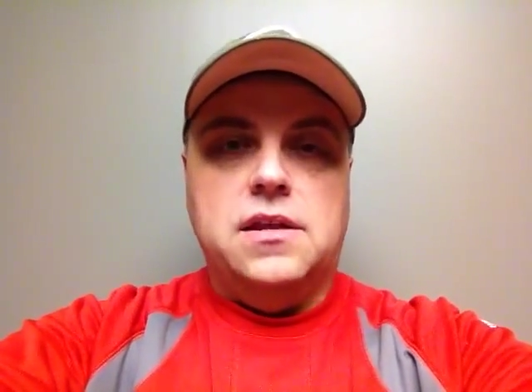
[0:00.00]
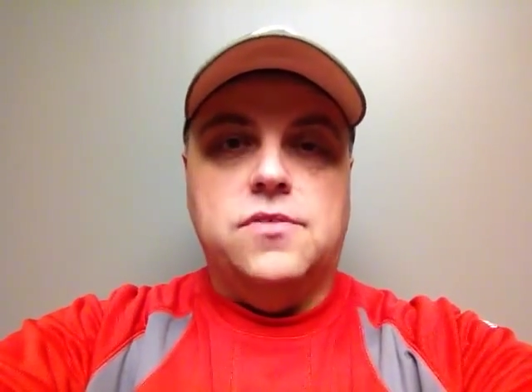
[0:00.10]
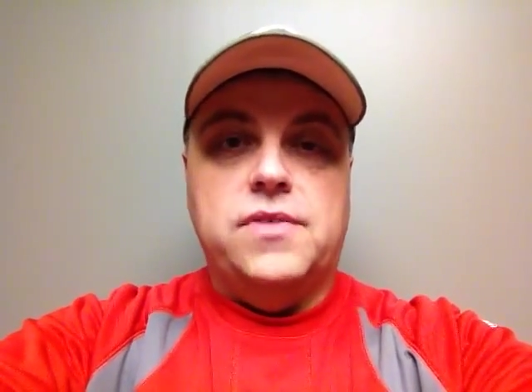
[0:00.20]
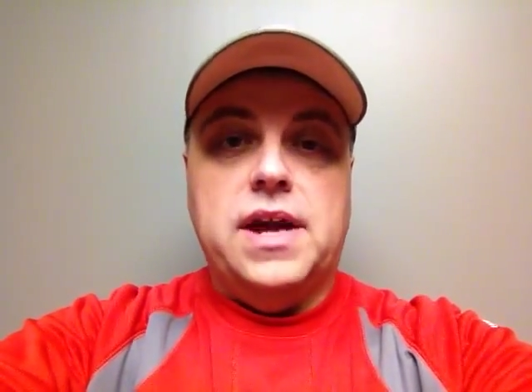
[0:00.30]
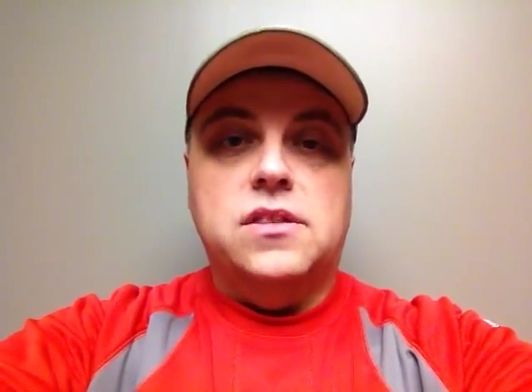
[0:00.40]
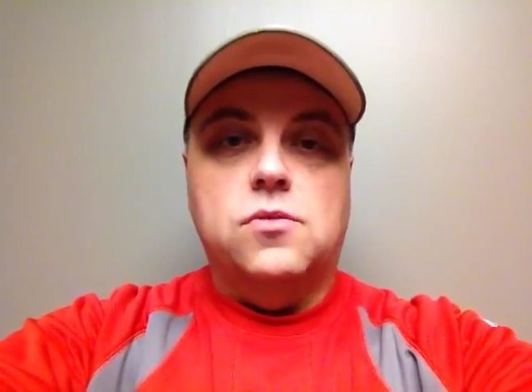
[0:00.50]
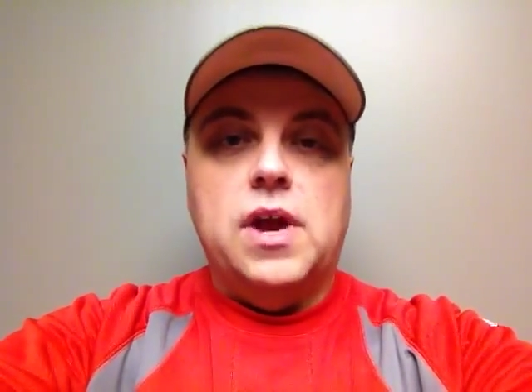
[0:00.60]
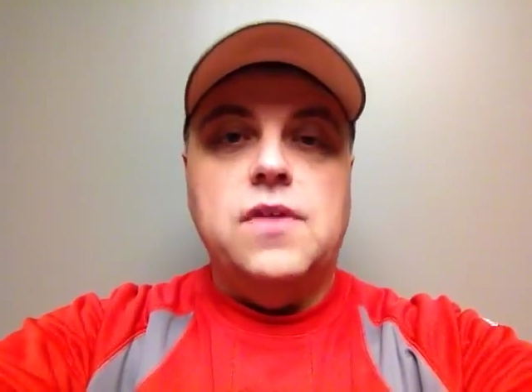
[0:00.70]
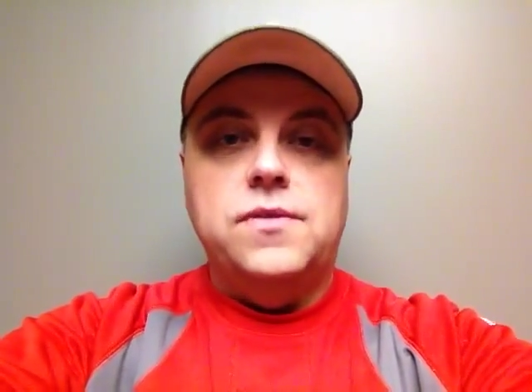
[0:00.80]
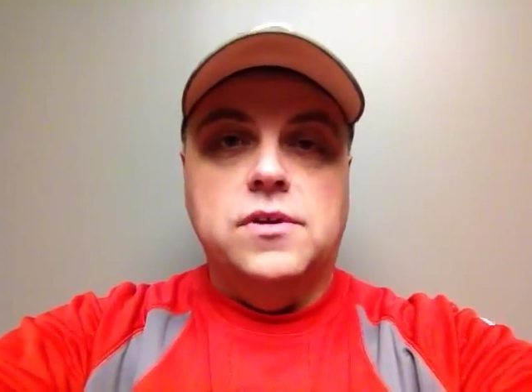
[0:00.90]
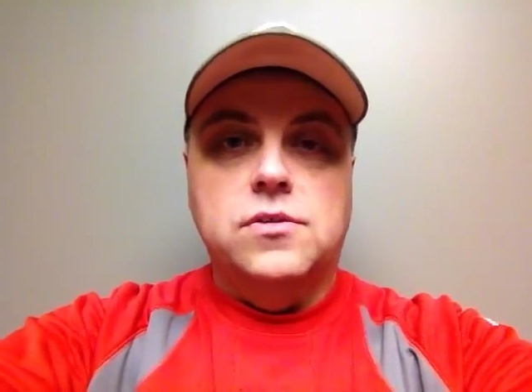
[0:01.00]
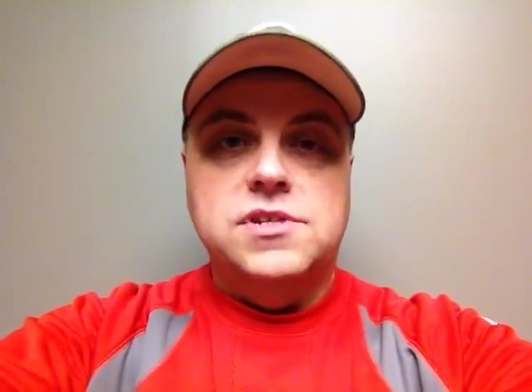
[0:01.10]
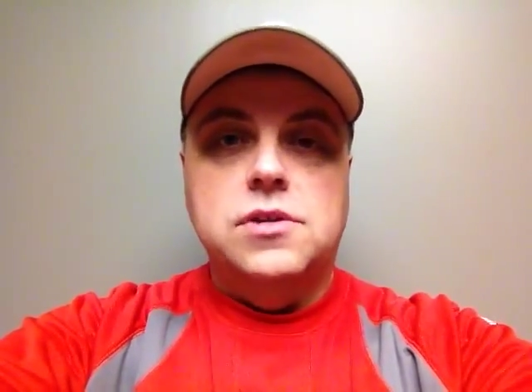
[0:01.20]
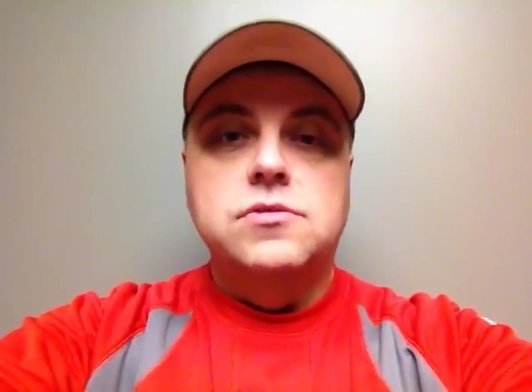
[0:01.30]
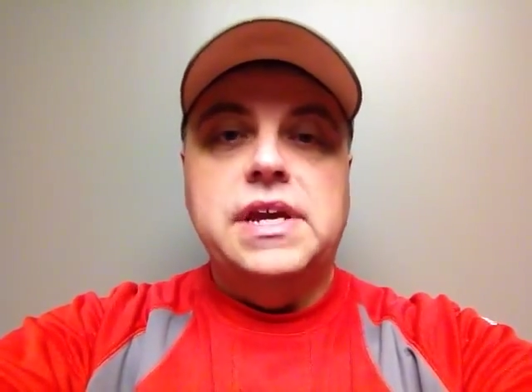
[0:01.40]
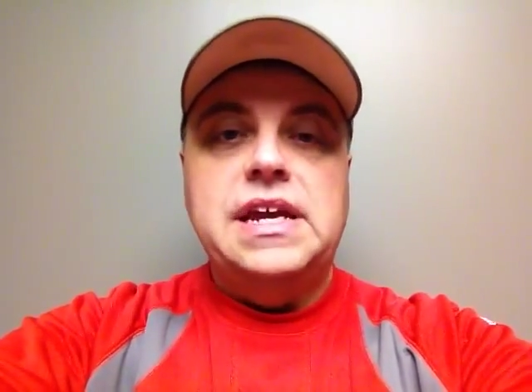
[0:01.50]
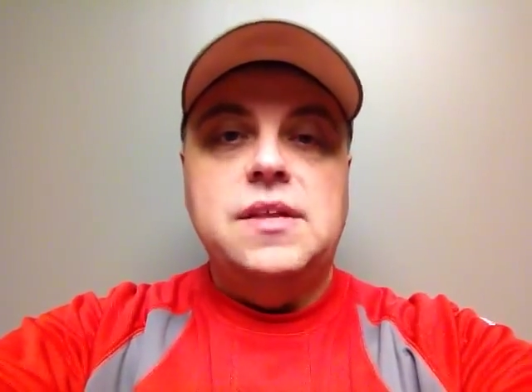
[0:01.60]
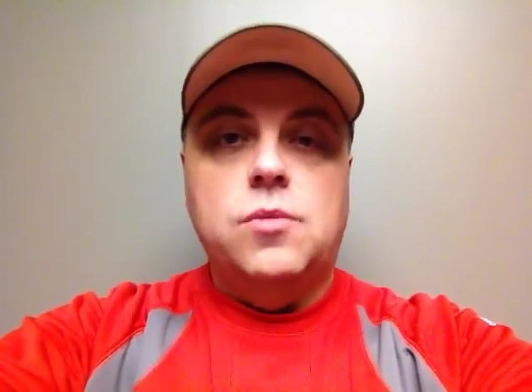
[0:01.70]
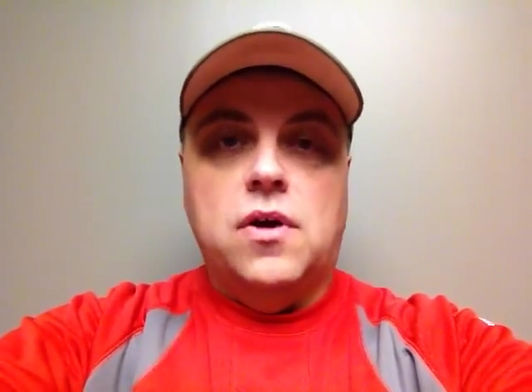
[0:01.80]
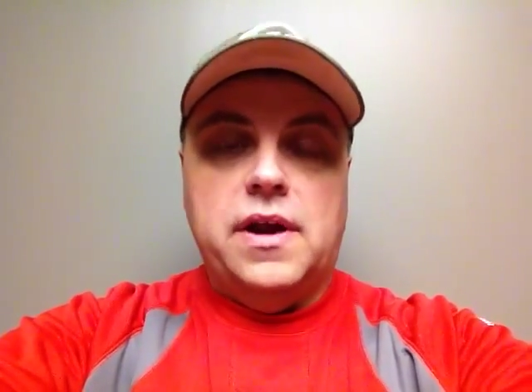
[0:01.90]
In fact, the right fielder is still digging the
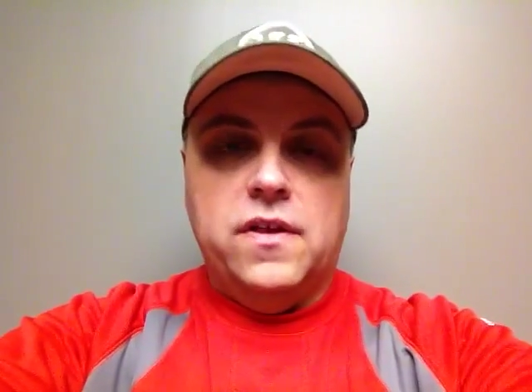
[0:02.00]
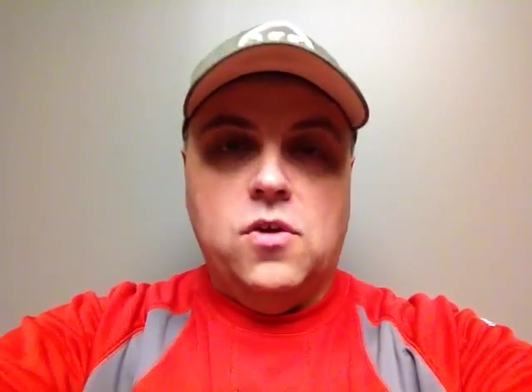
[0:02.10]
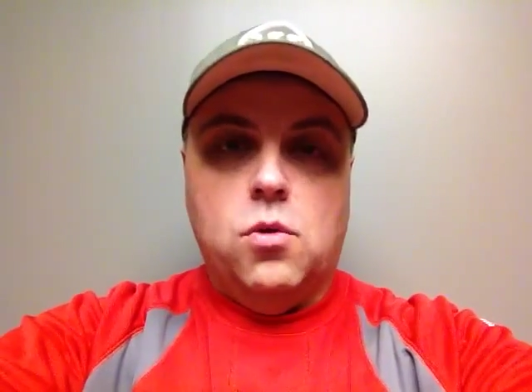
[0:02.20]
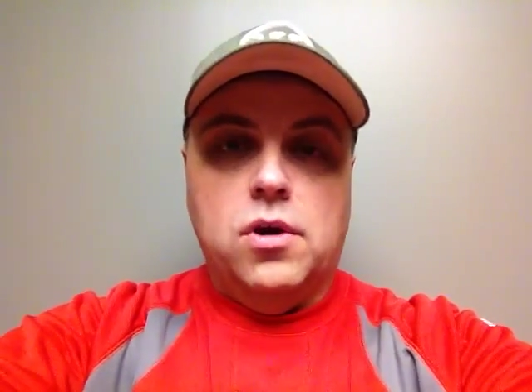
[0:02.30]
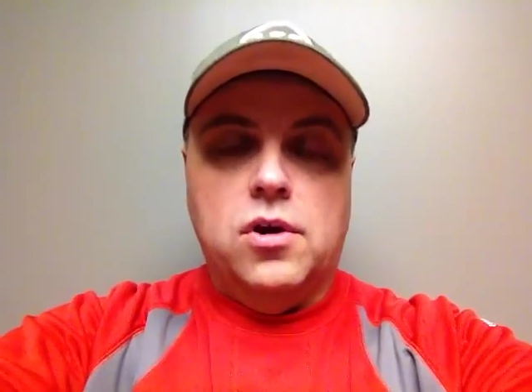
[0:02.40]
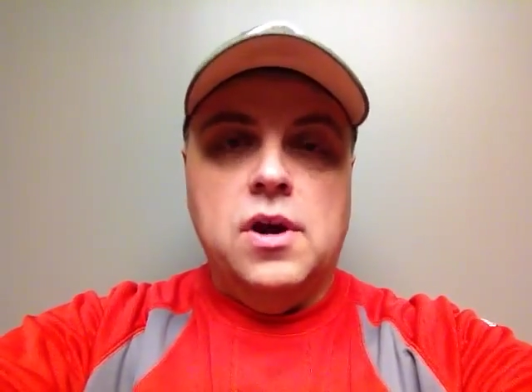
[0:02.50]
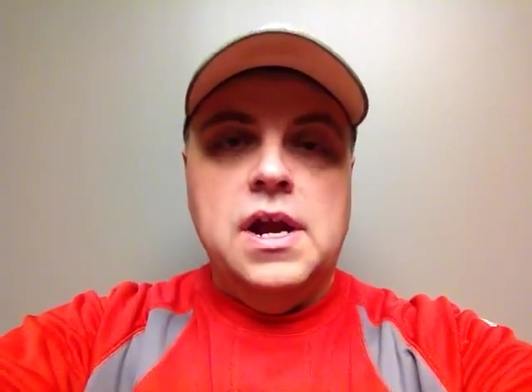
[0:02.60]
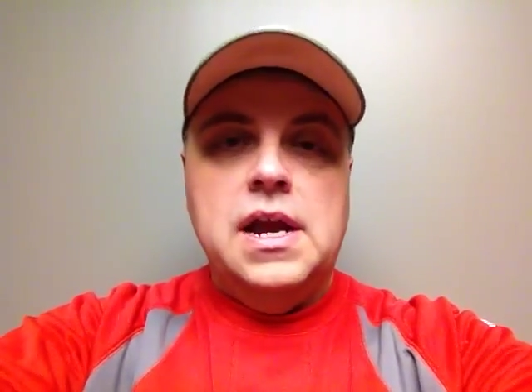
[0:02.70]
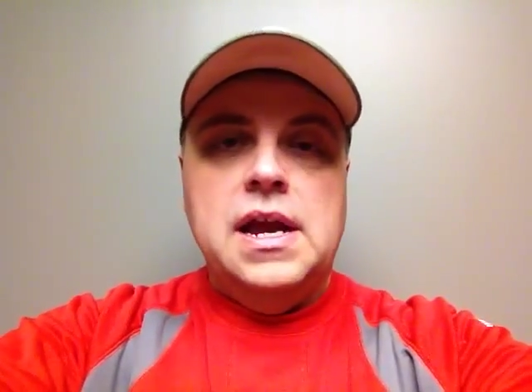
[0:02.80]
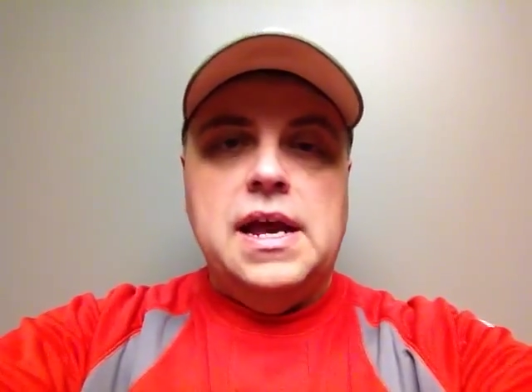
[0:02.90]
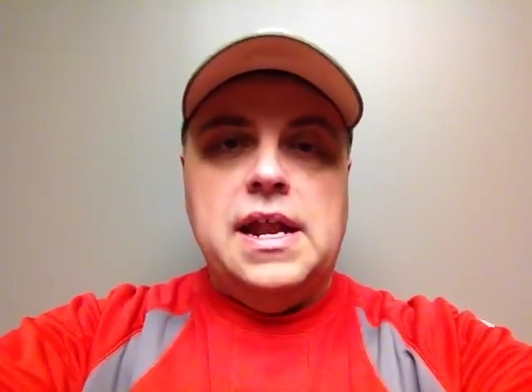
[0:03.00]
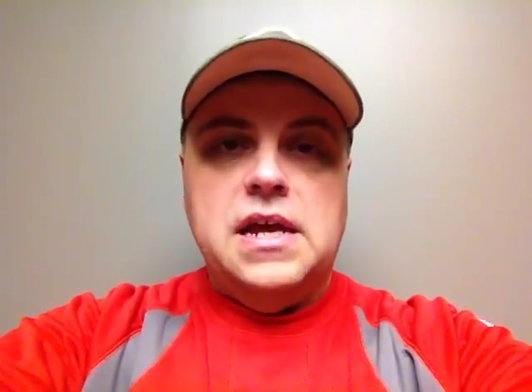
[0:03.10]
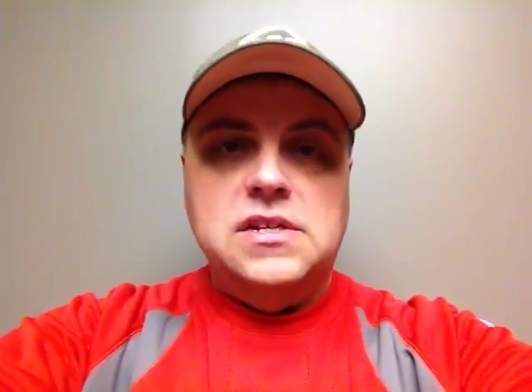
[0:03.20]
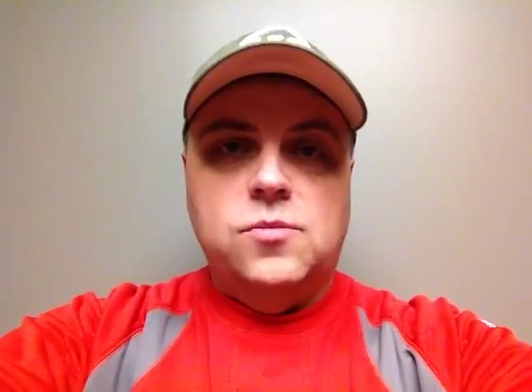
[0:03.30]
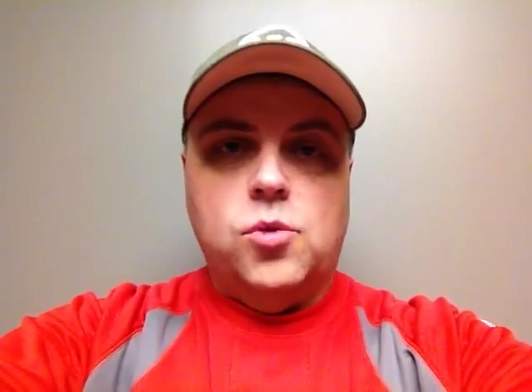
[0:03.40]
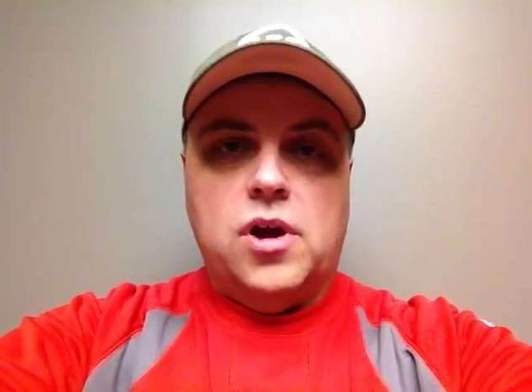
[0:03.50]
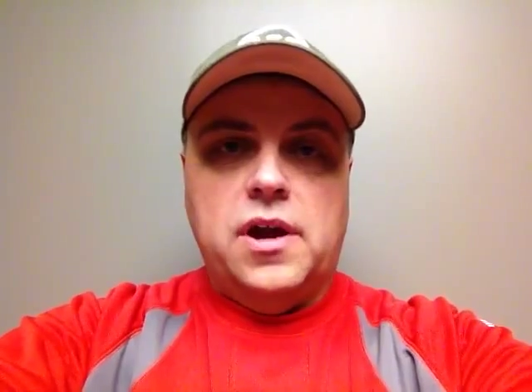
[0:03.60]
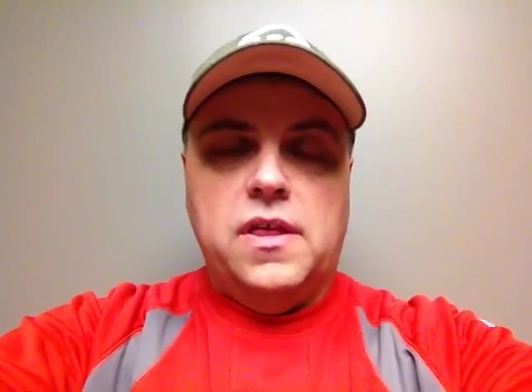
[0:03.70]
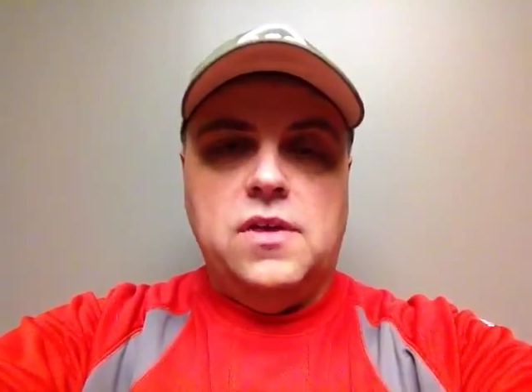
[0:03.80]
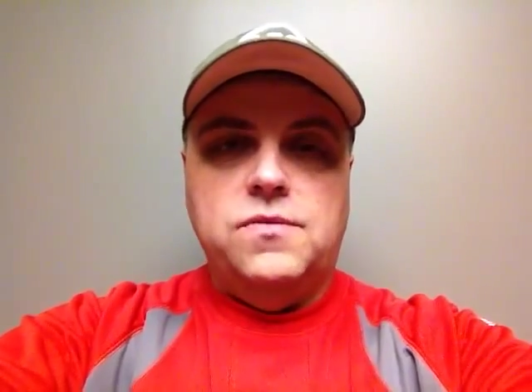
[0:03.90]
ball out of the corner and hasn't even brought it
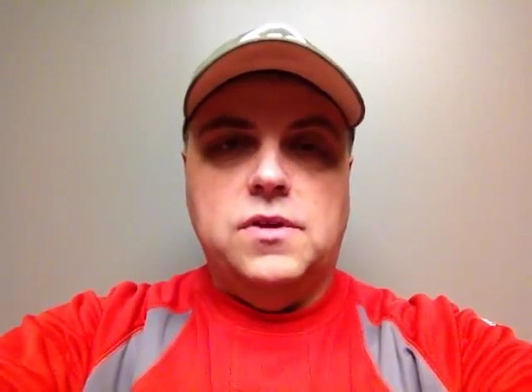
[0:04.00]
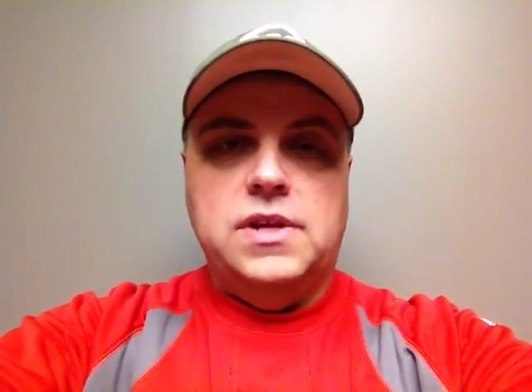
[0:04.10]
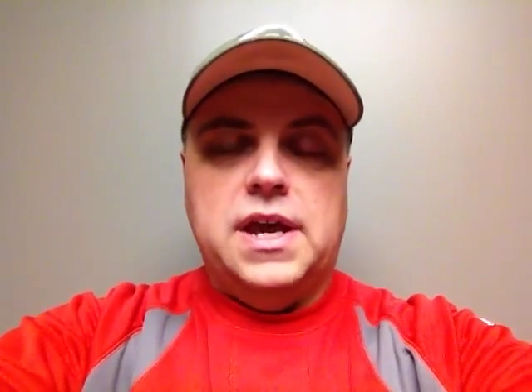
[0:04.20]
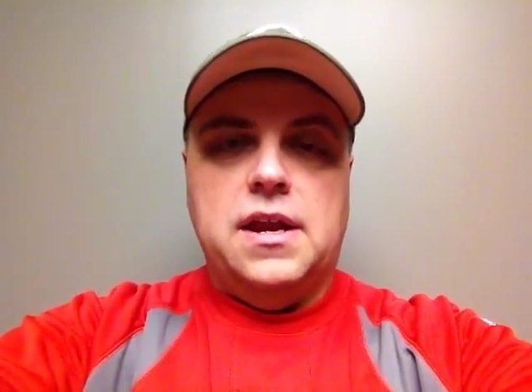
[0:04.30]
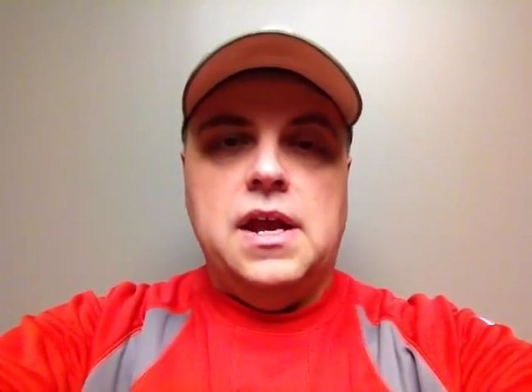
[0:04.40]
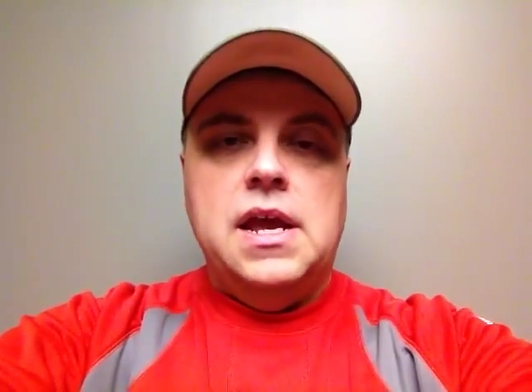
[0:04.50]
into the infield yet.